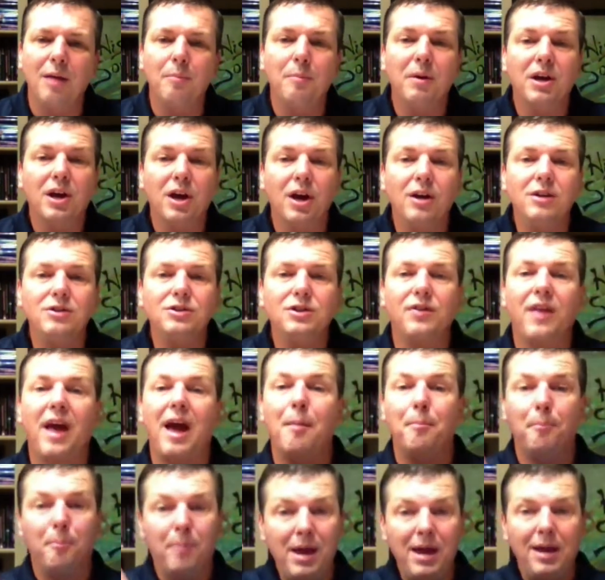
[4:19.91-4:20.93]
And because of
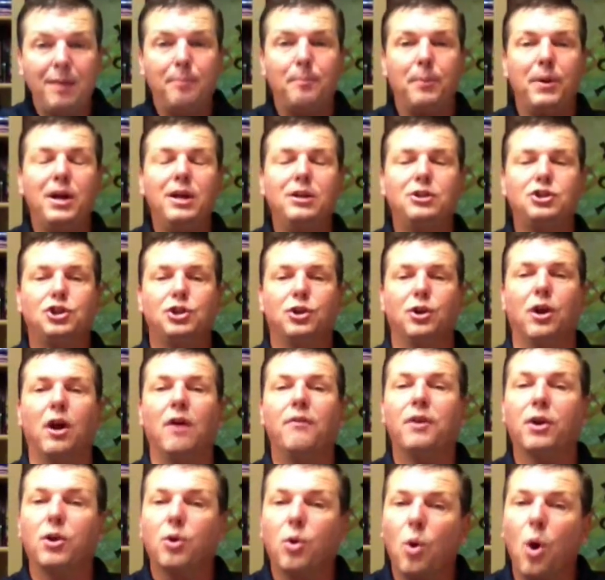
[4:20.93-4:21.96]
that big picture of
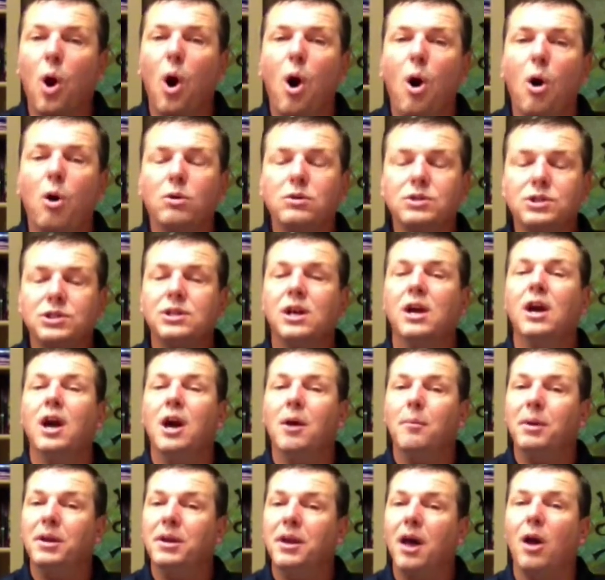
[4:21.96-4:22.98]
the cross,
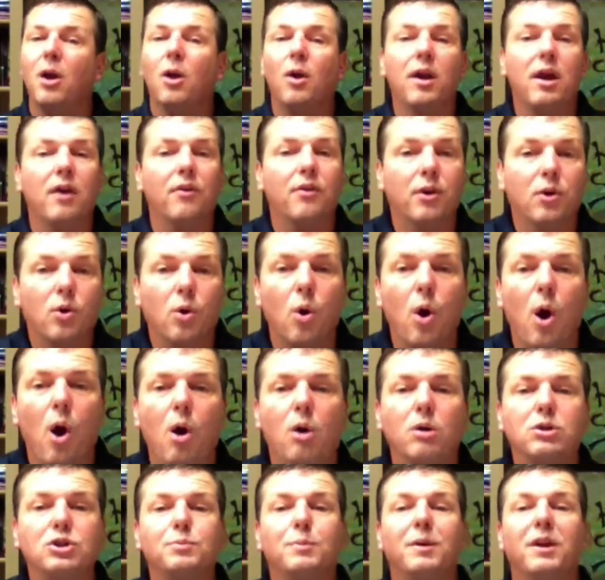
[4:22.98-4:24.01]
but not only of the
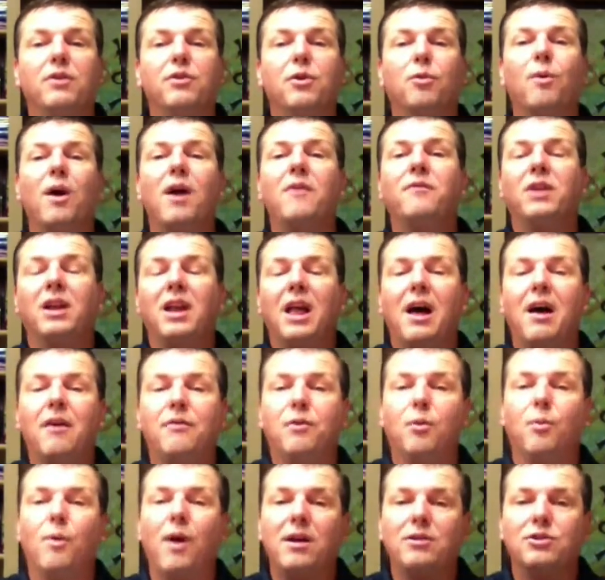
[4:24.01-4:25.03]
cross, but of
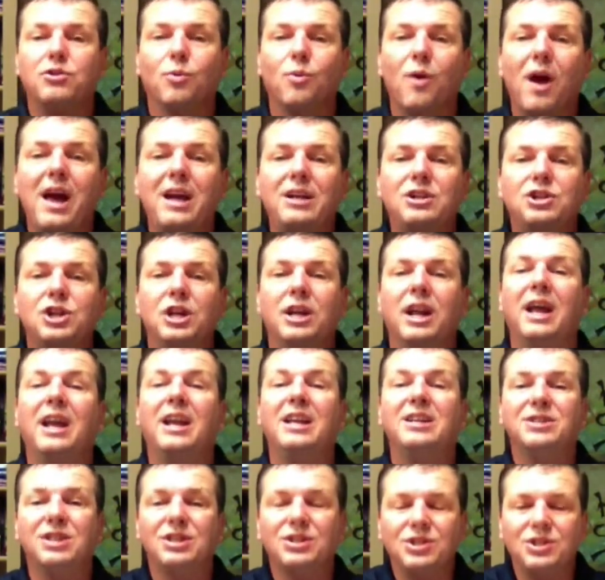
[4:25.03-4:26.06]
the resurrection and
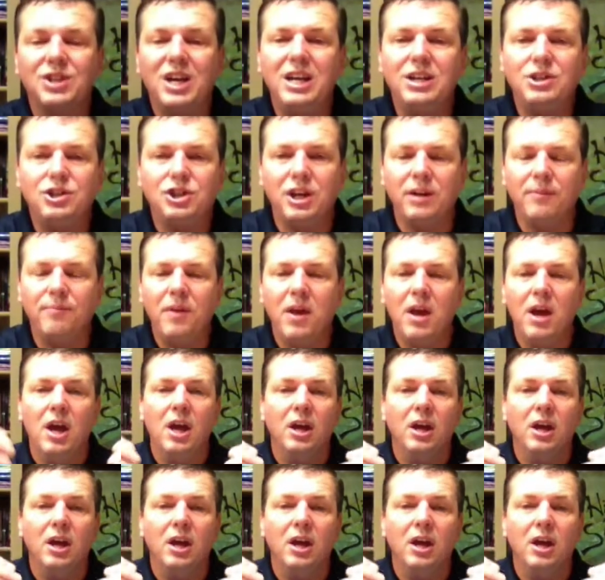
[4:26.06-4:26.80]
his ascension,